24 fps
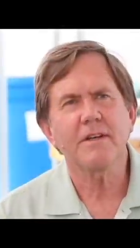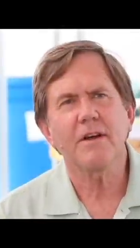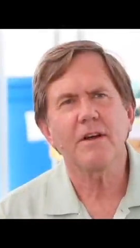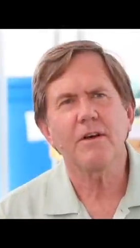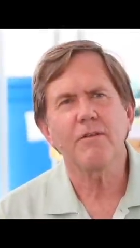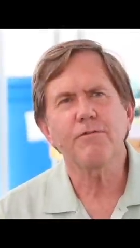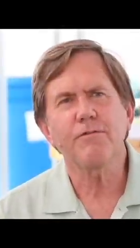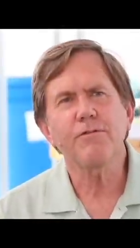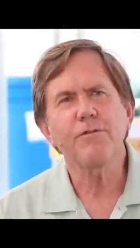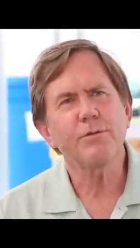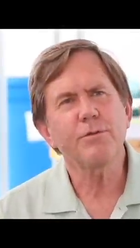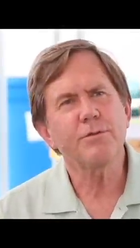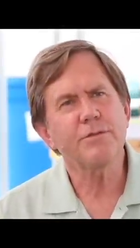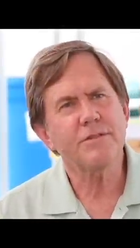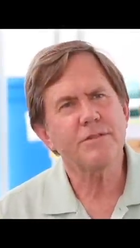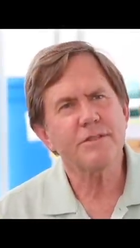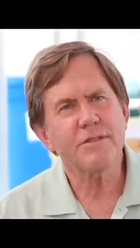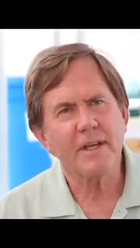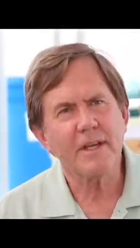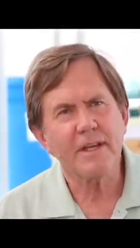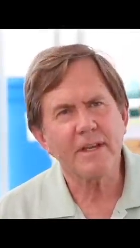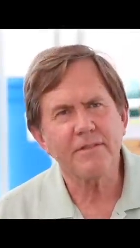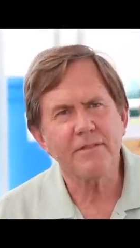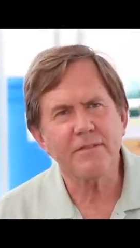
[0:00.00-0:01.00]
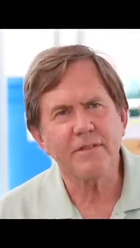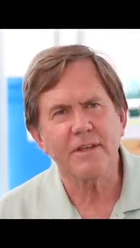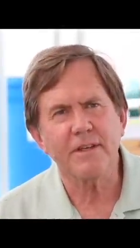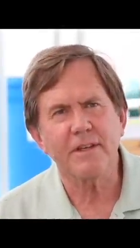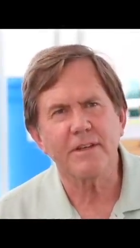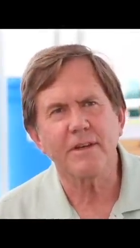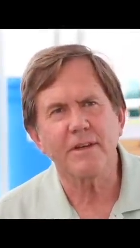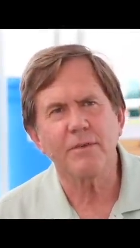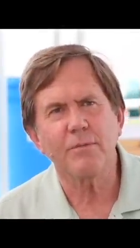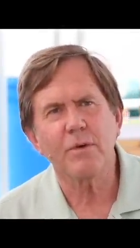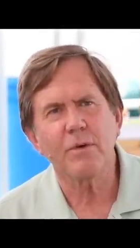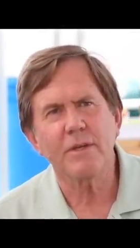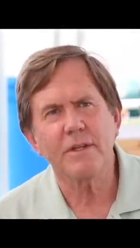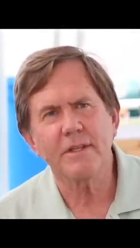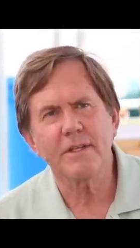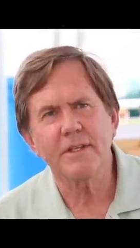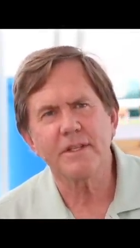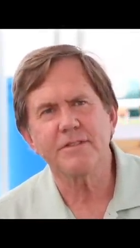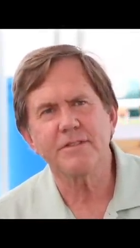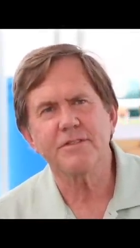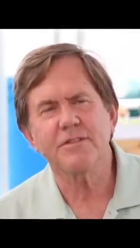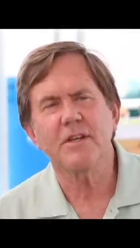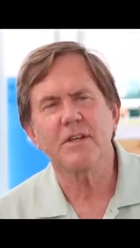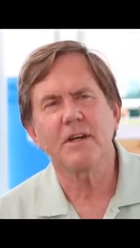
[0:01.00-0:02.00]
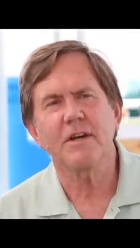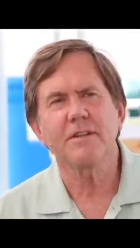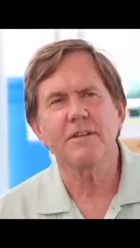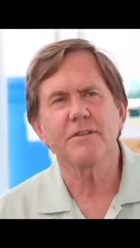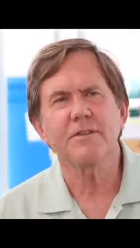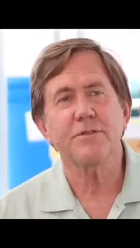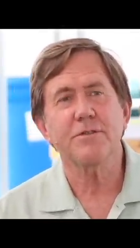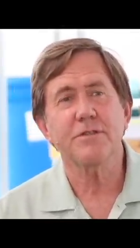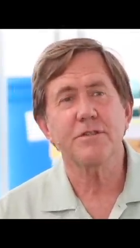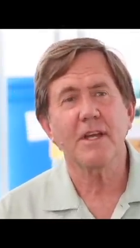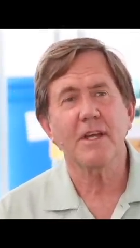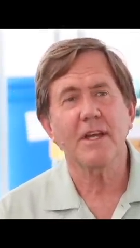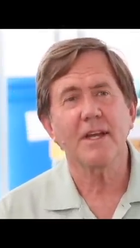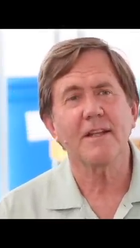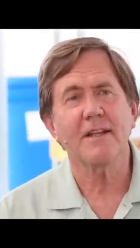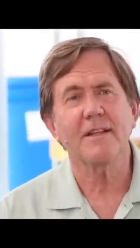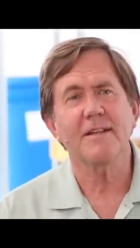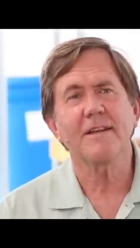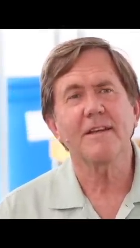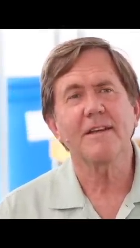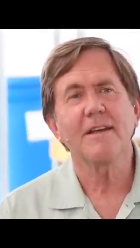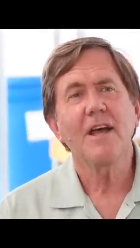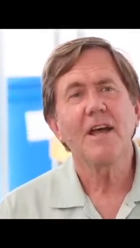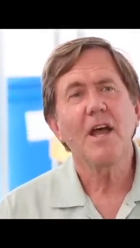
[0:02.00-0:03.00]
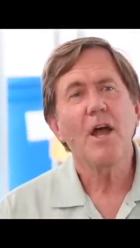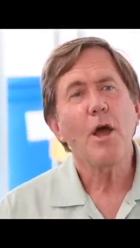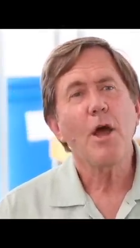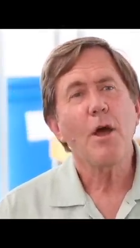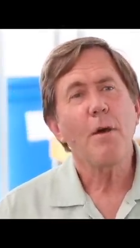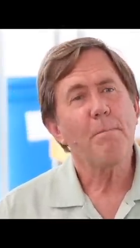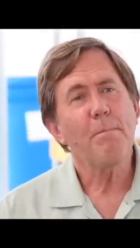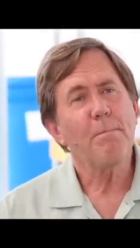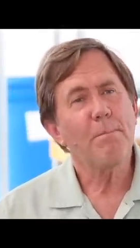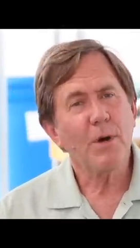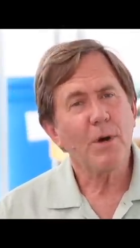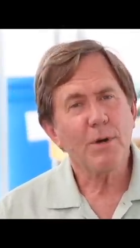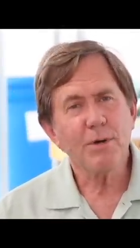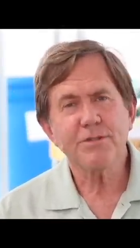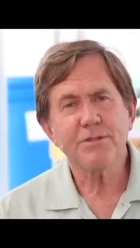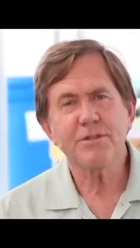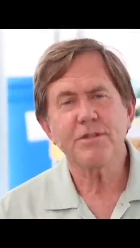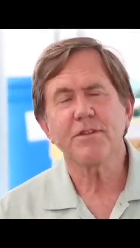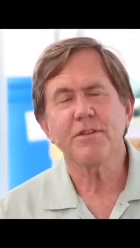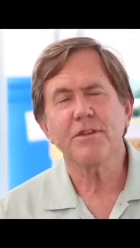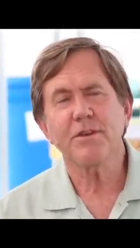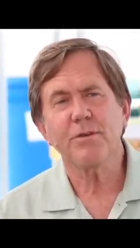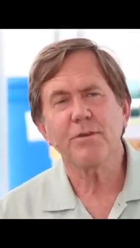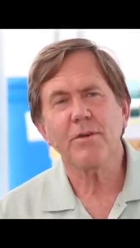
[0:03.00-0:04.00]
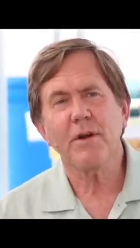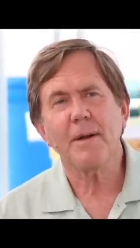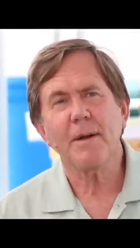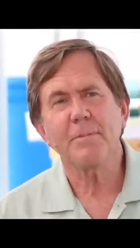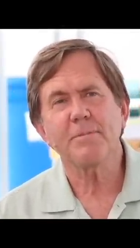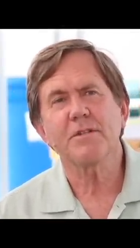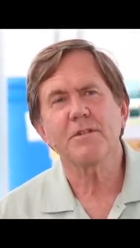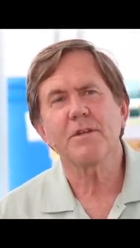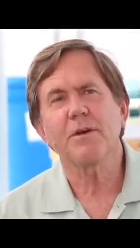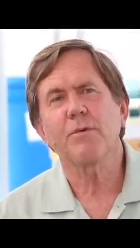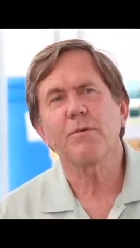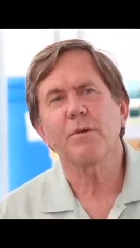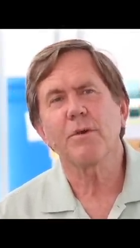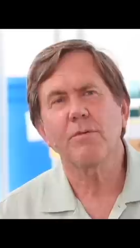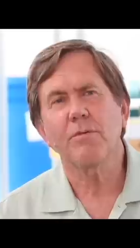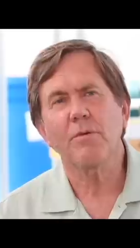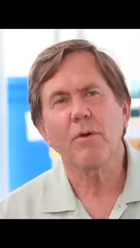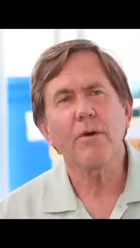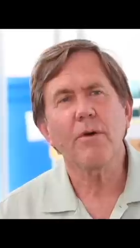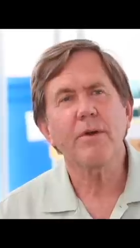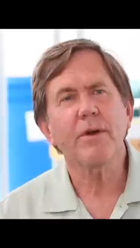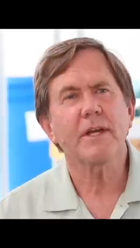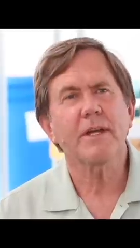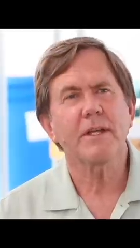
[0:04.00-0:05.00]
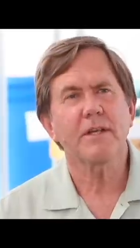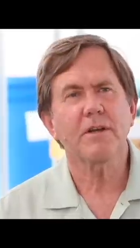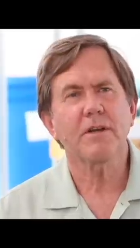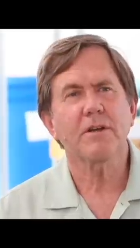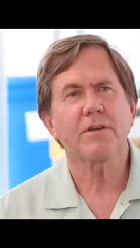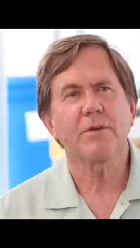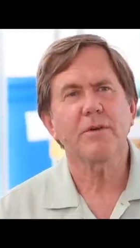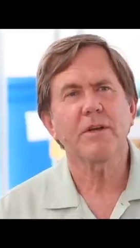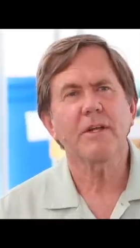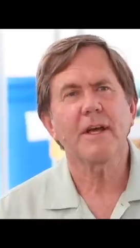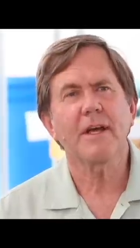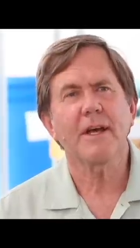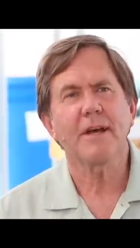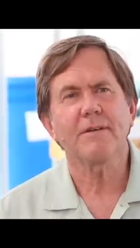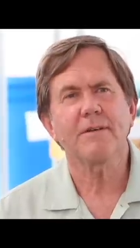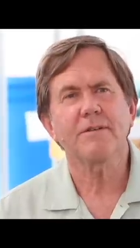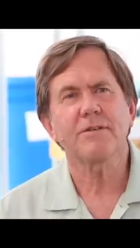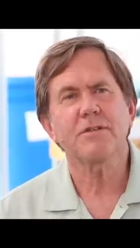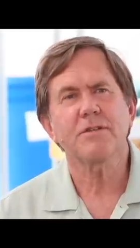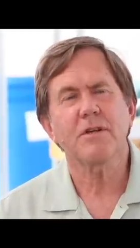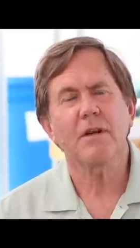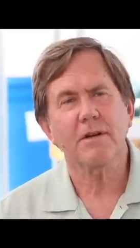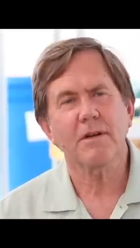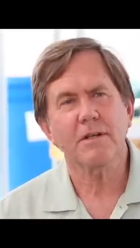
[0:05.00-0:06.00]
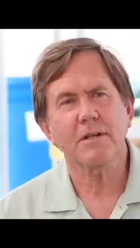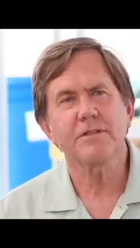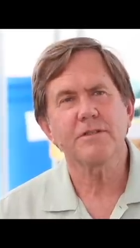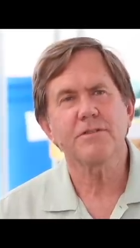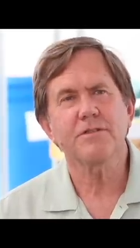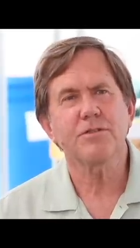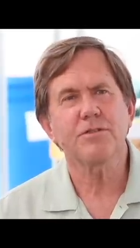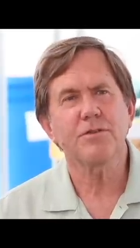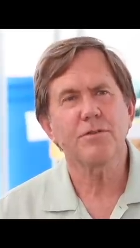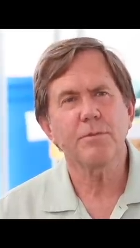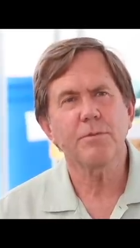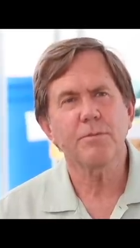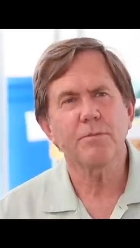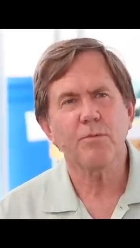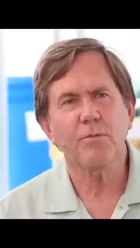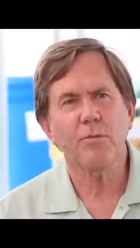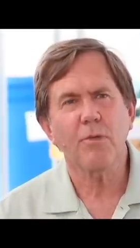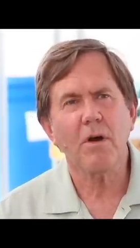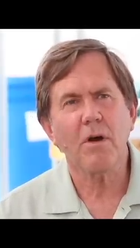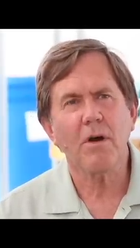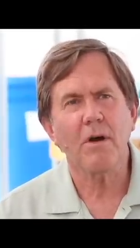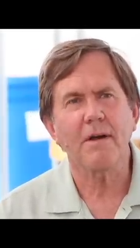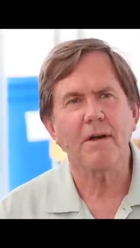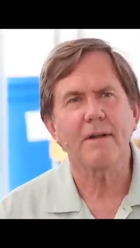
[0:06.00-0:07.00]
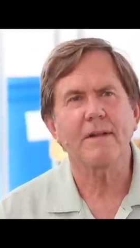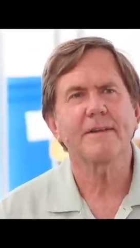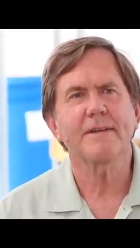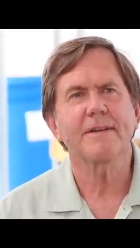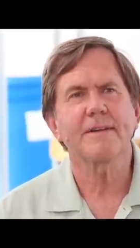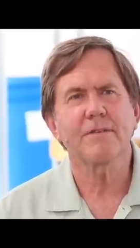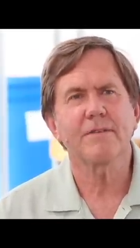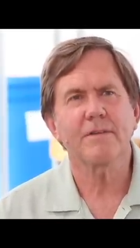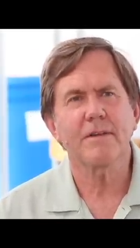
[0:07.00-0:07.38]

of food safety that one needs to understand. Most of the crops that we're growing in the greenhouse are consumed raw, your